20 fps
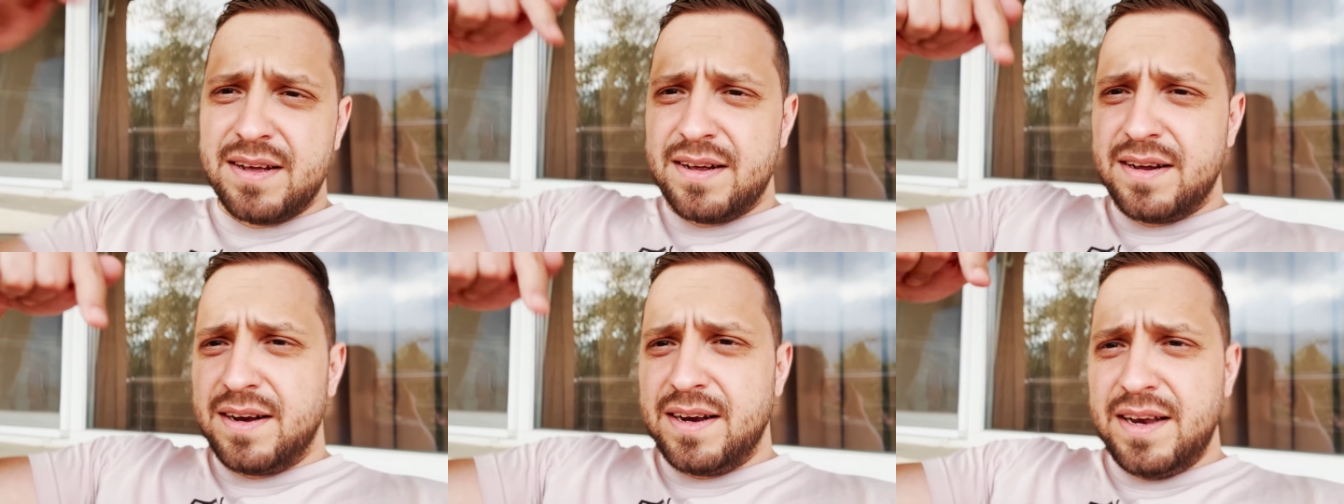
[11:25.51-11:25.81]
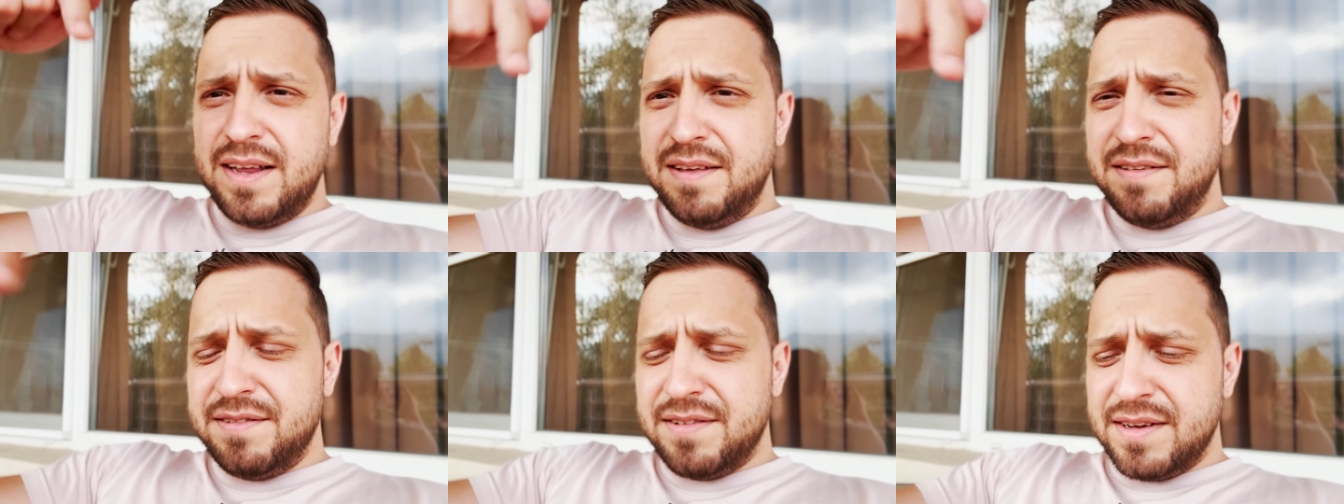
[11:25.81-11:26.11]

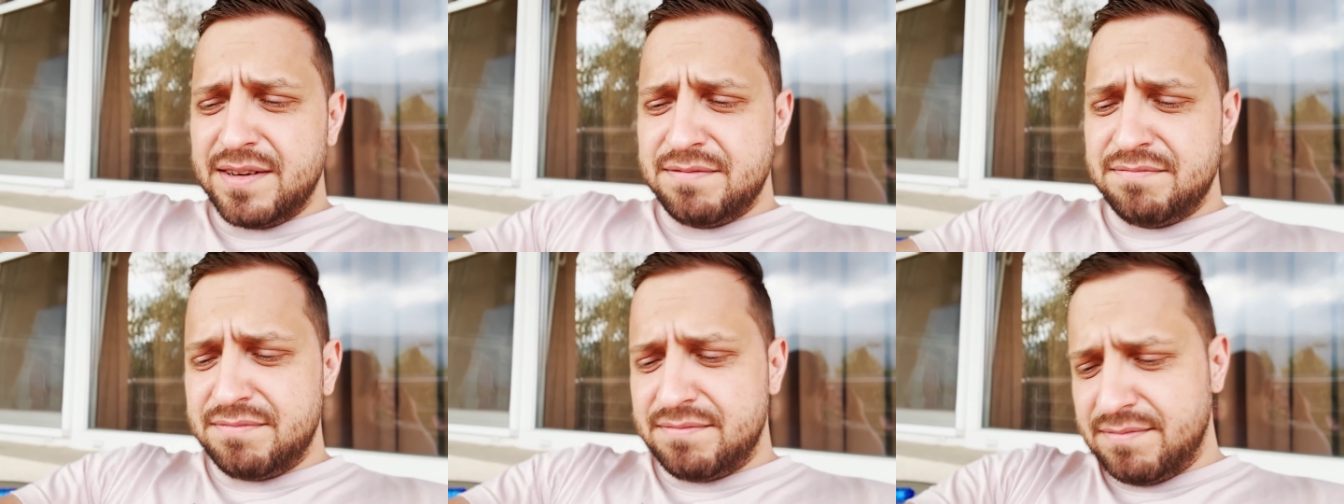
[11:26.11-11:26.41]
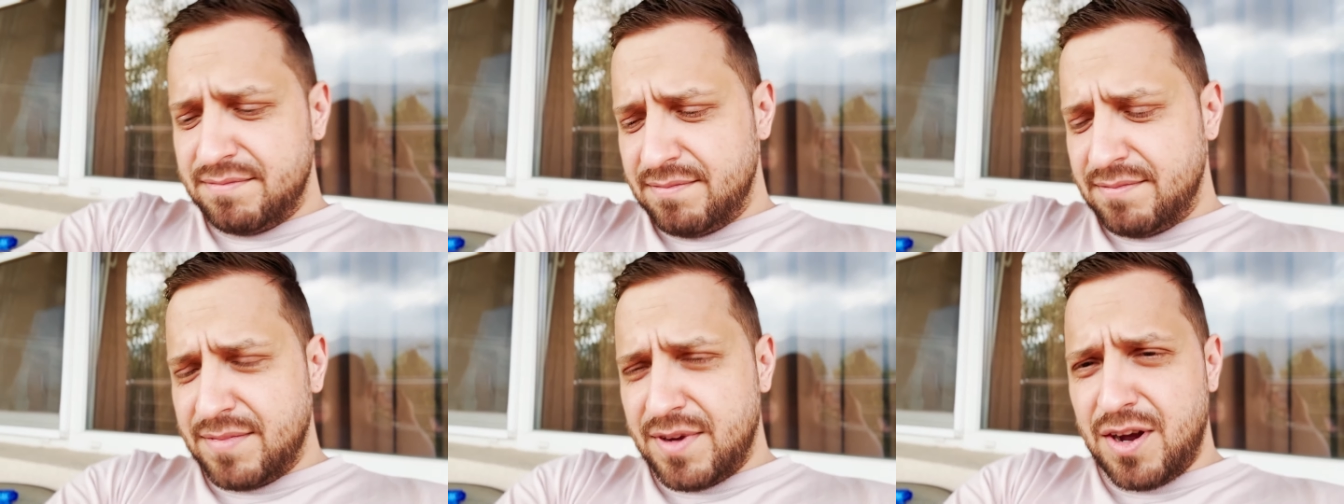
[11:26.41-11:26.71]
leave a
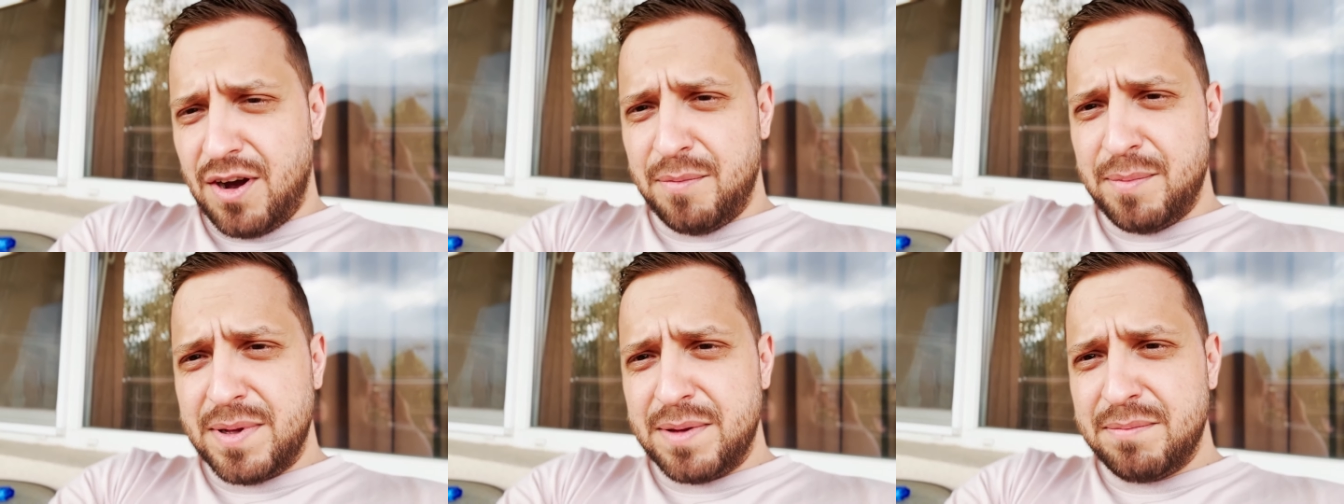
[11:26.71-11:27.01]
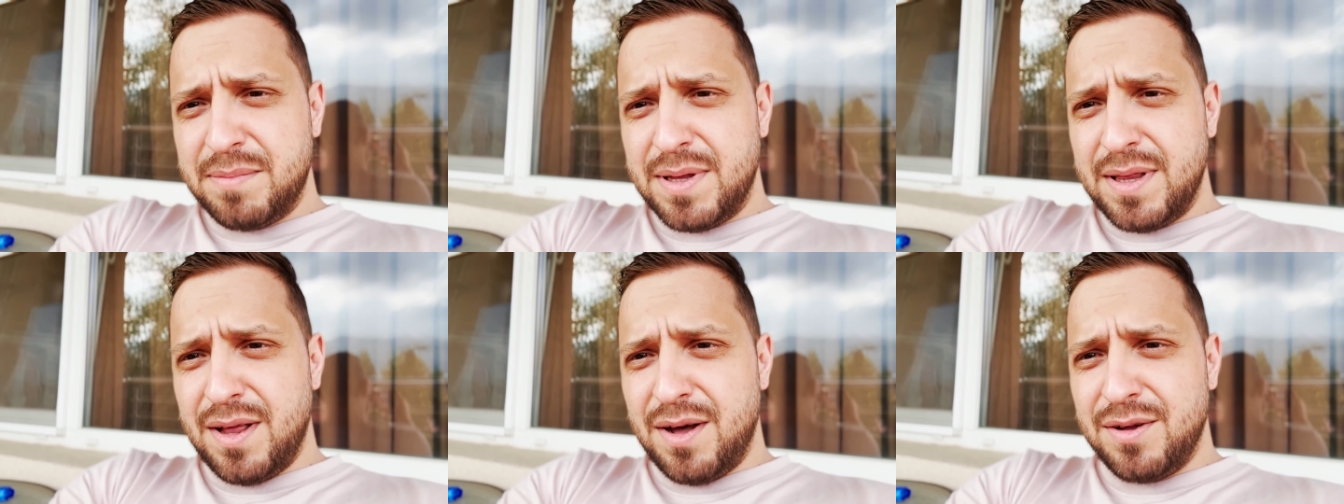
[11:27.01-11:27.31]
comment
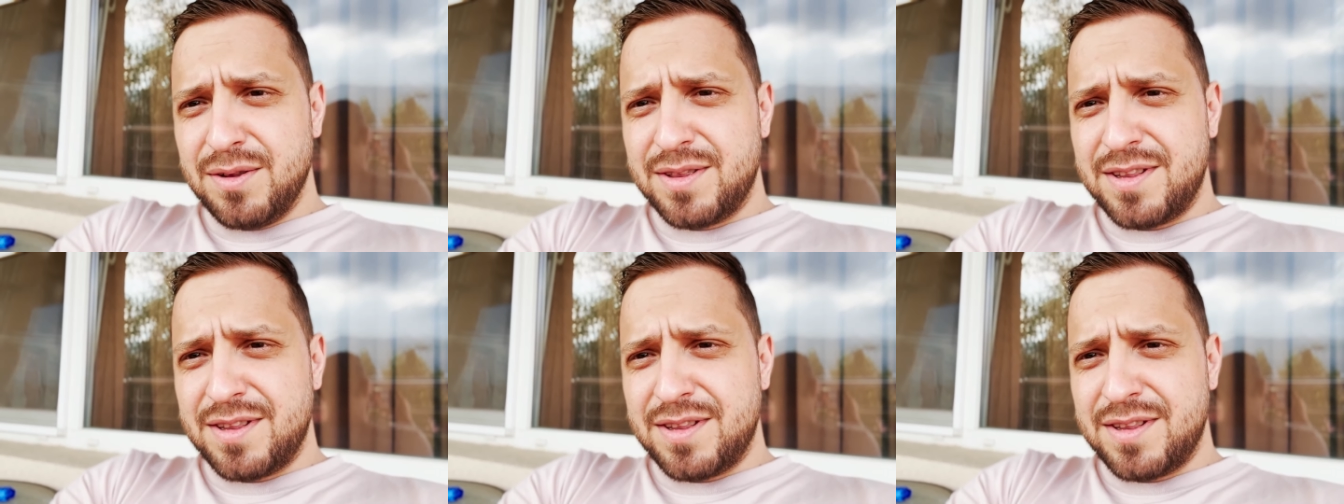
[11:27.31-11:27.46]
below,